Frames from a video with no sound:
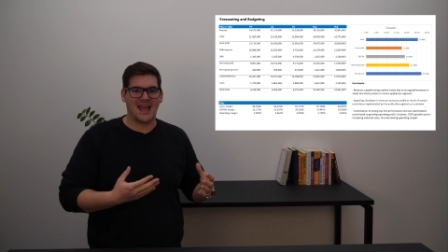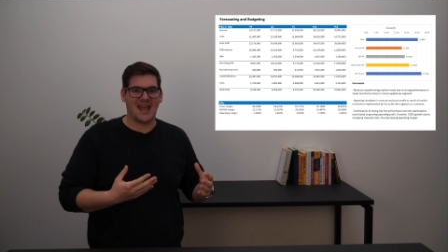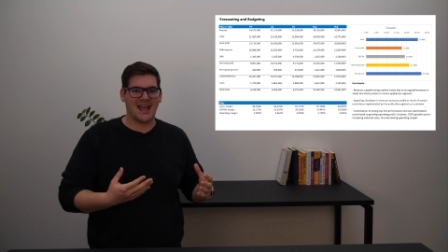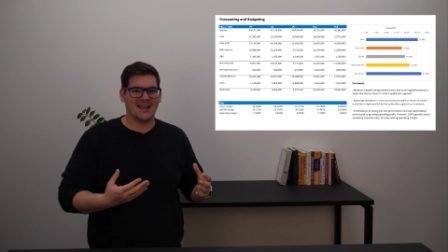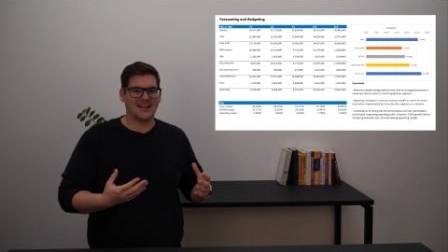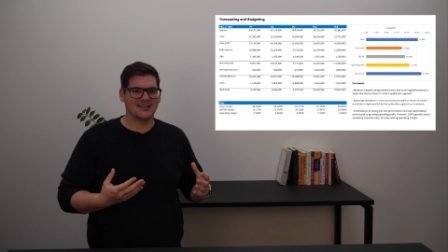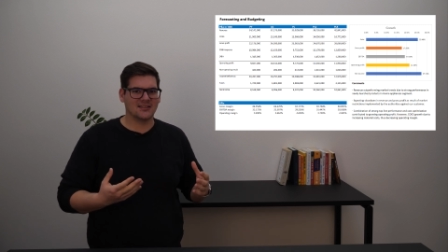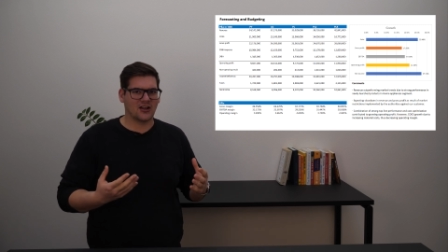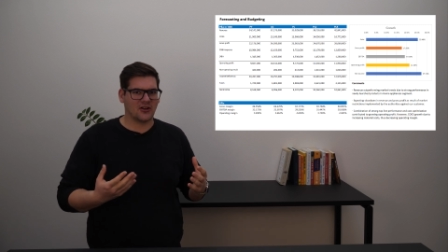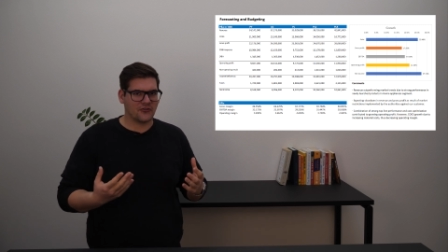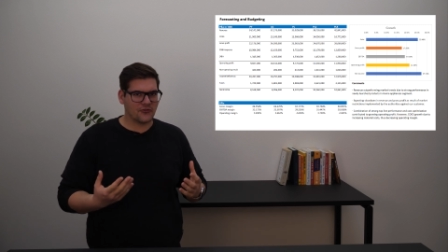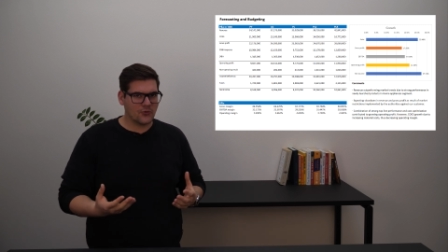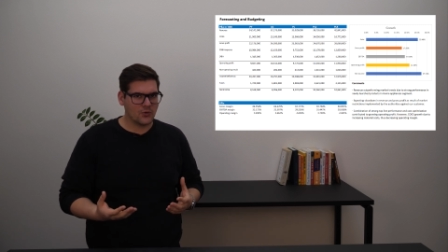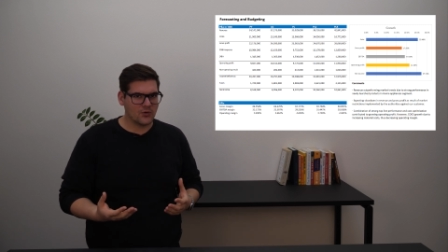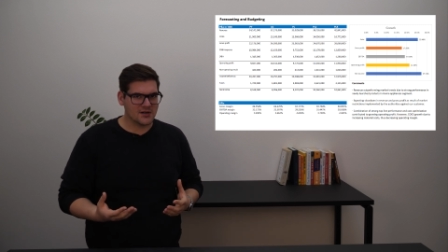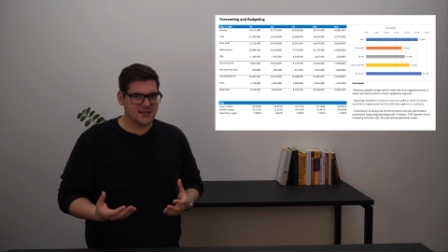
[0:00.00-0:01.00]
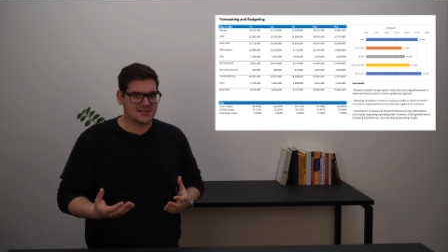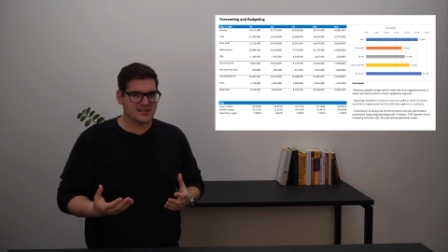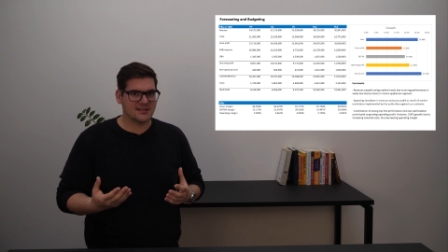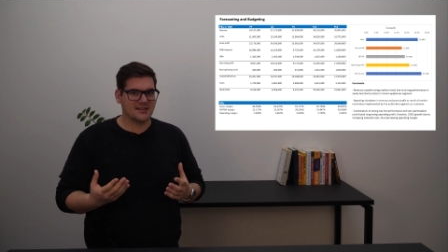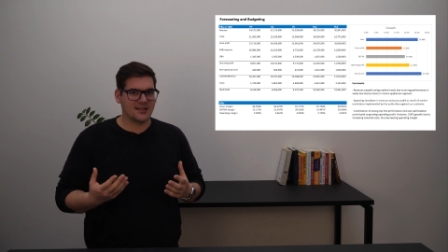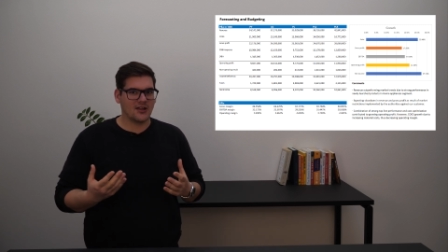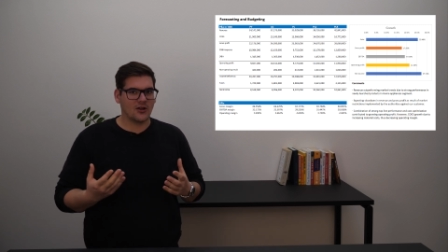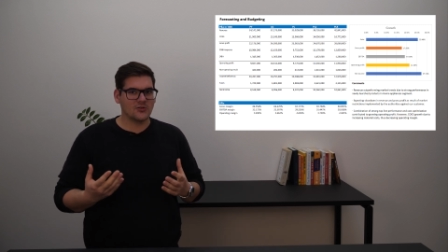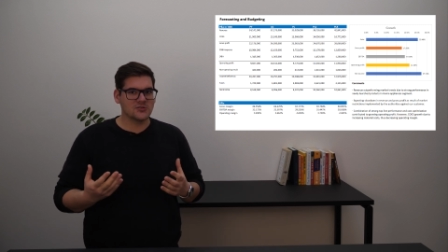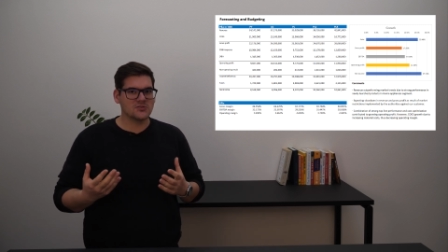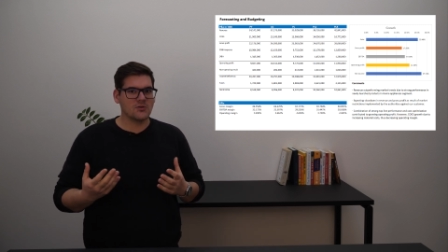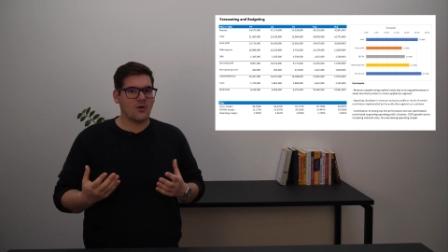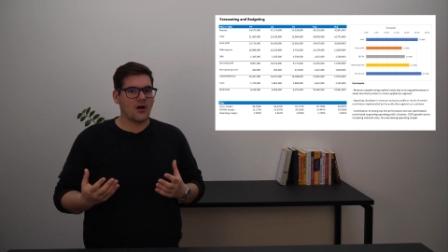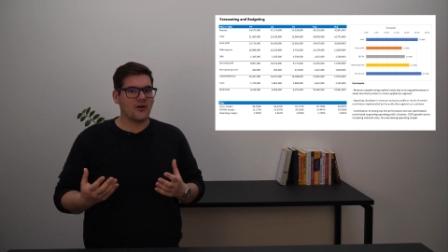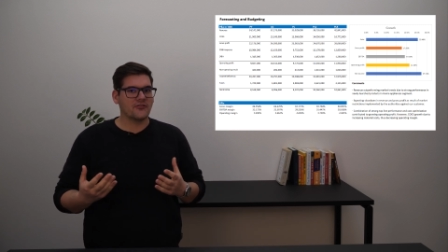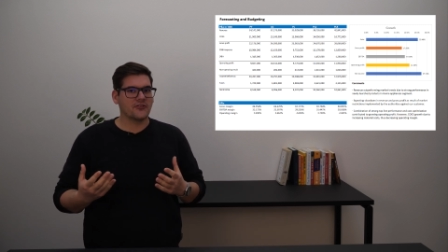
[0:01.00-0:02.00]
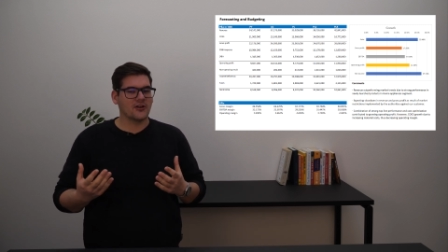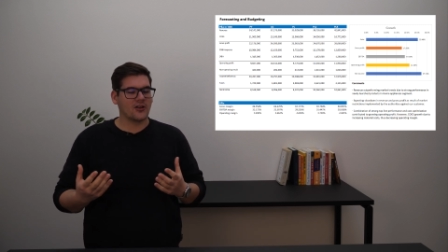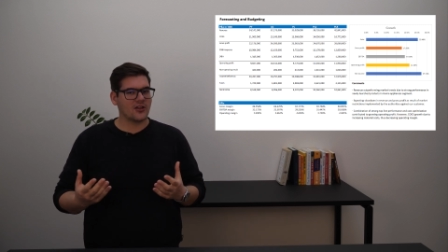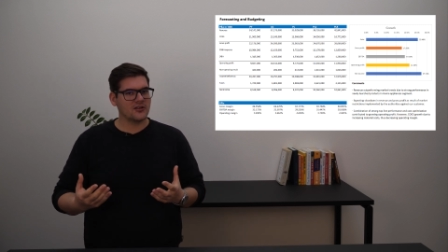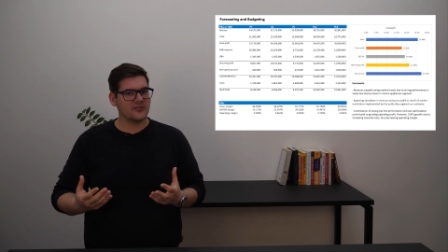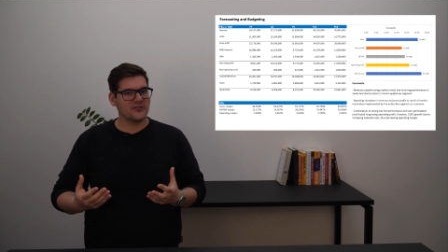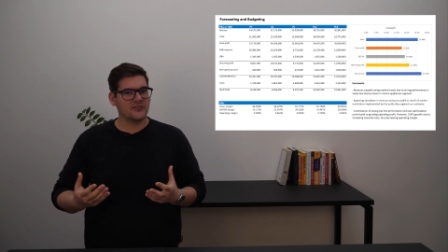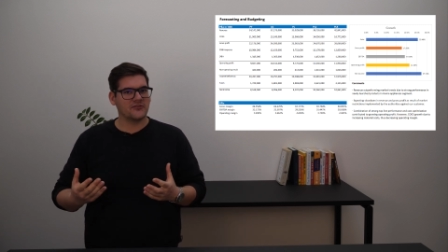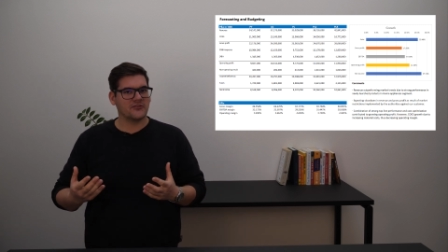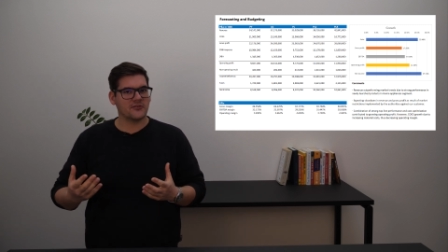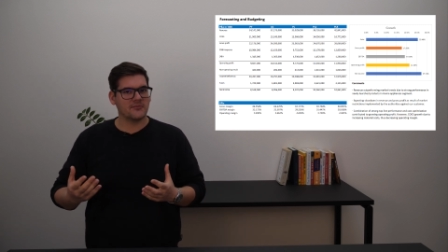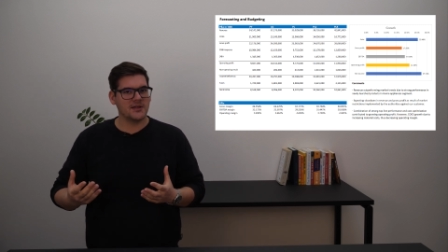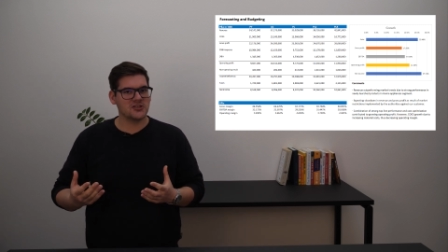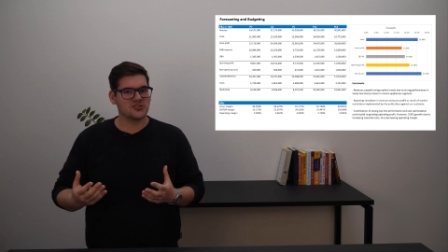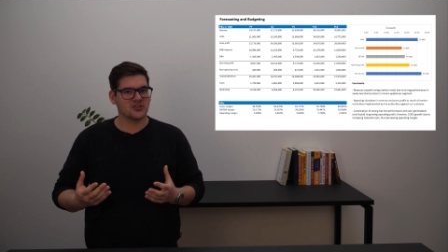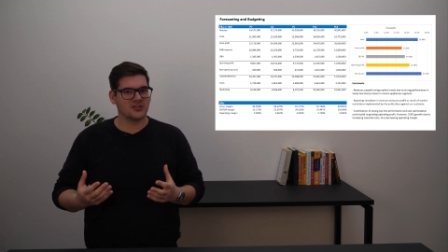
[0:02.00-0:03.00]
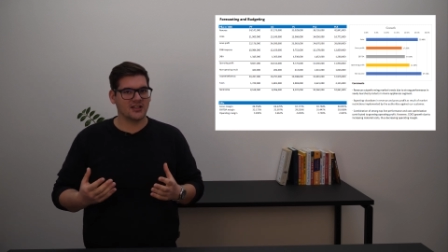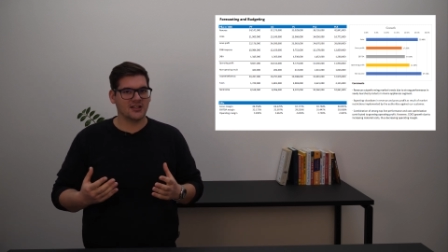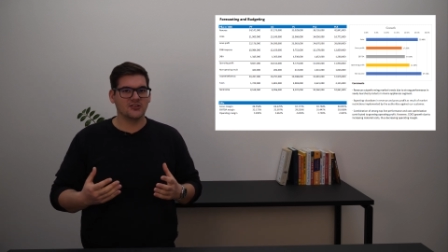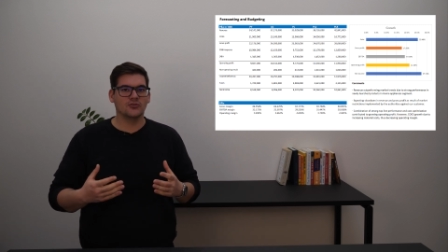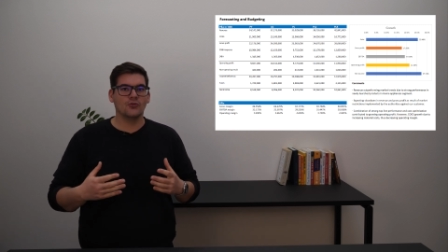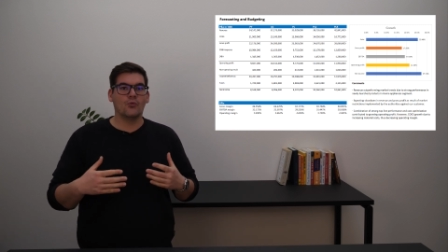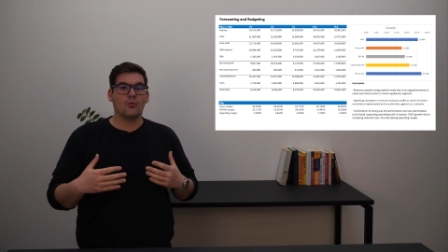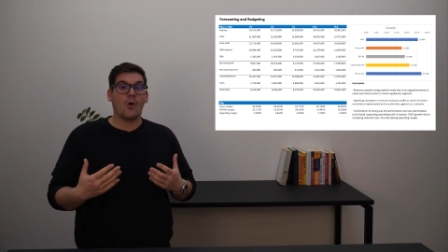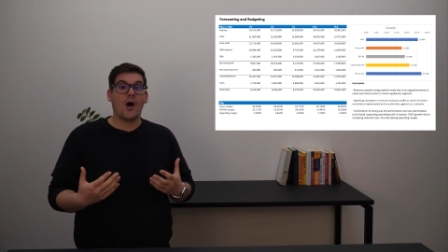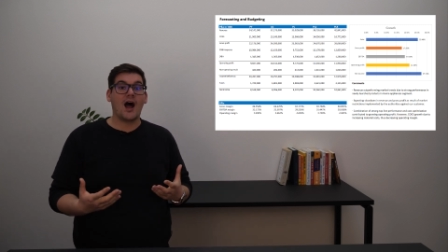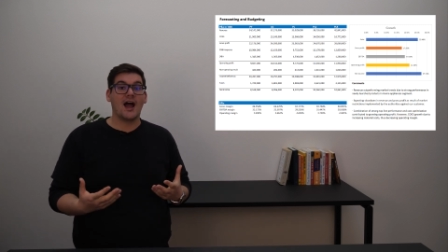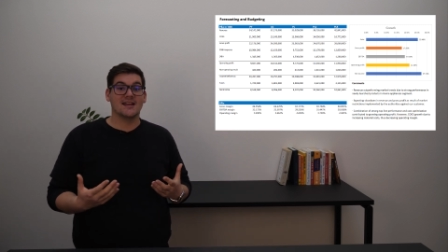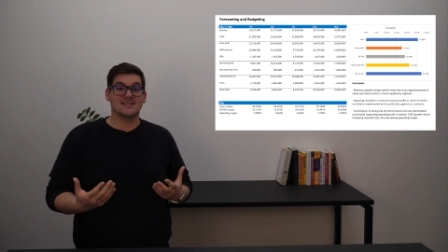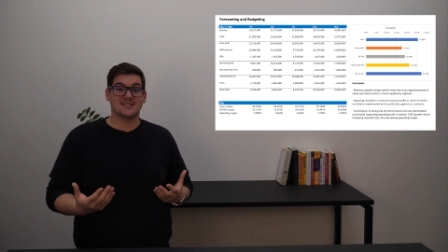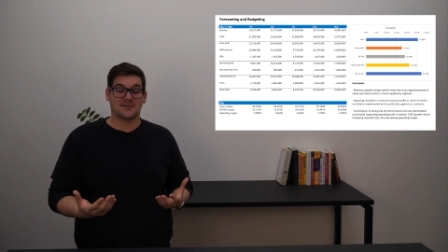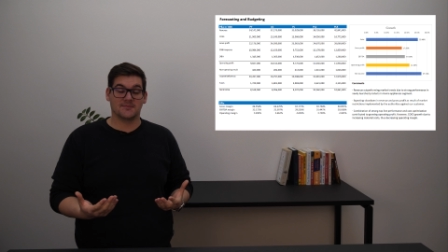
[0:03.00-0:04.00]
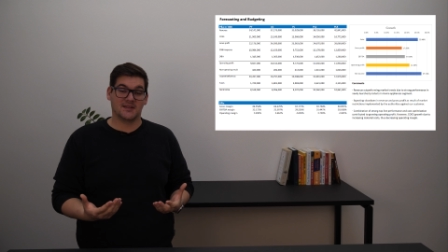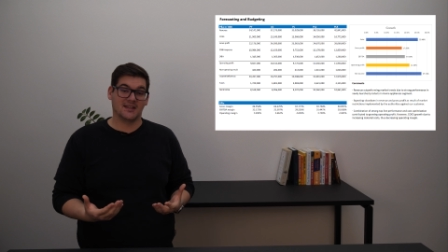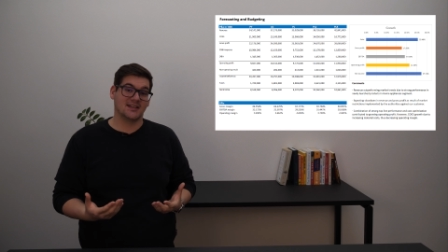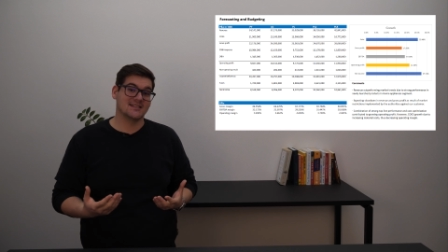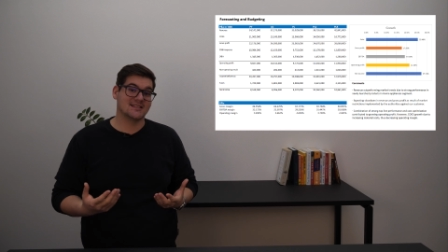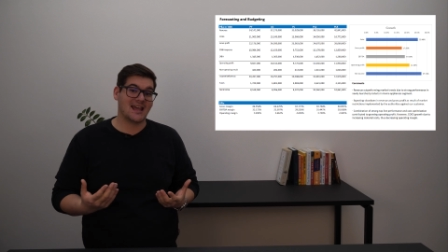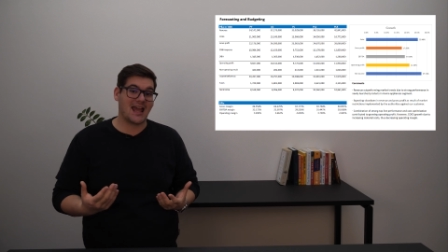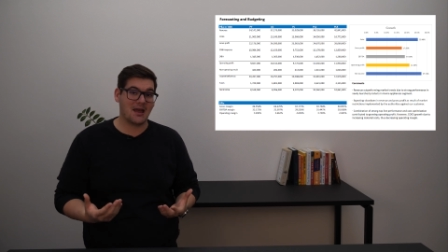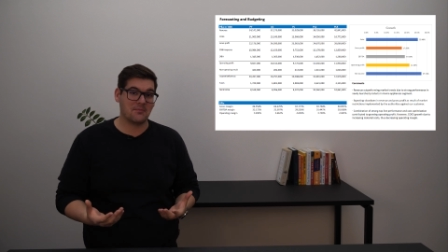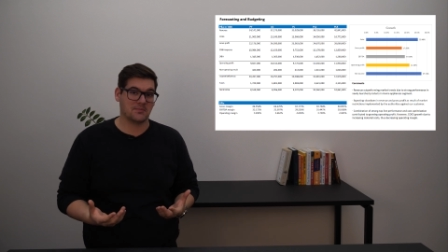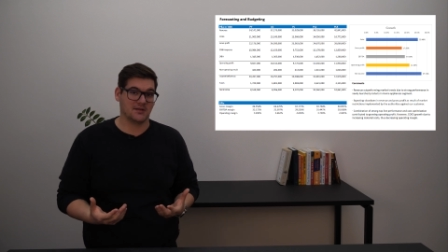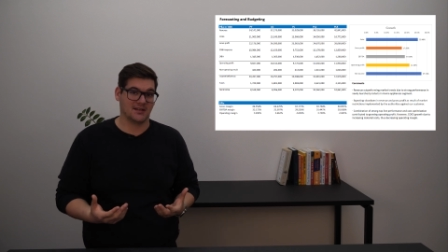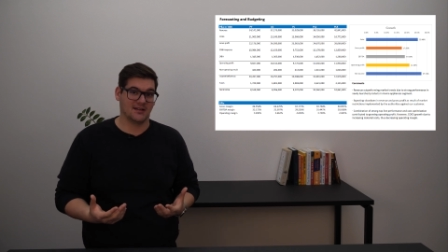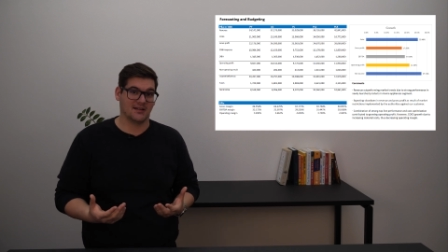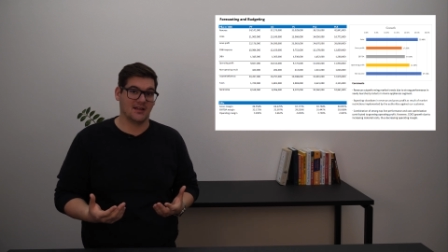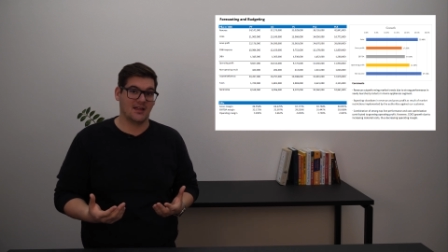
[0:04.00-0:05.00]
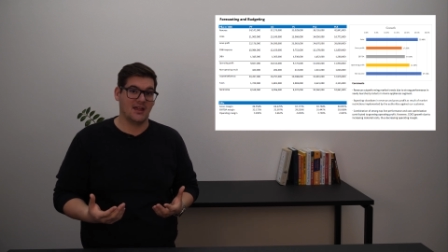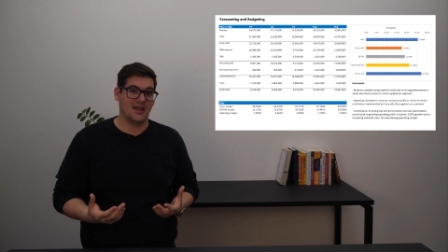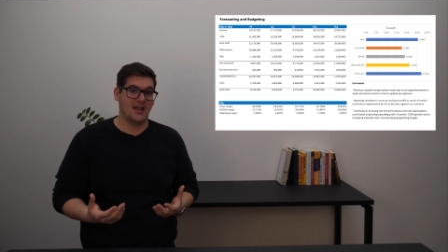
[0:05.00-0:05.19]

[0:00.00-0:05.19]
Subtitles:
and of course, they also offer a lot of information into why something is happening.